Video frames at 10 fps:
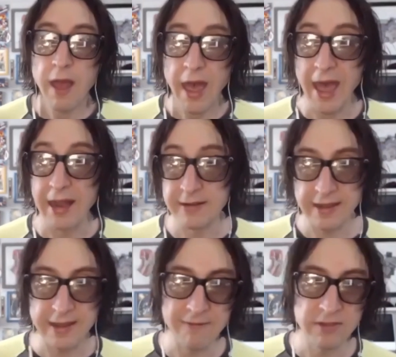And they
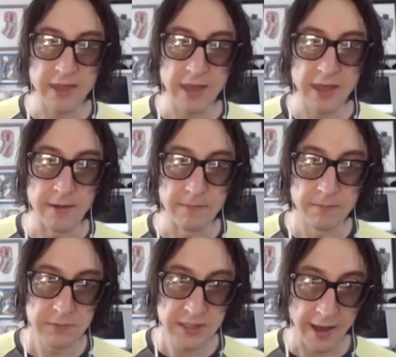gave them
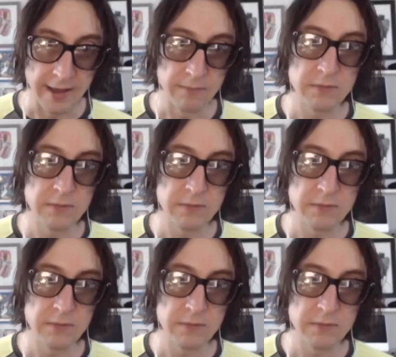time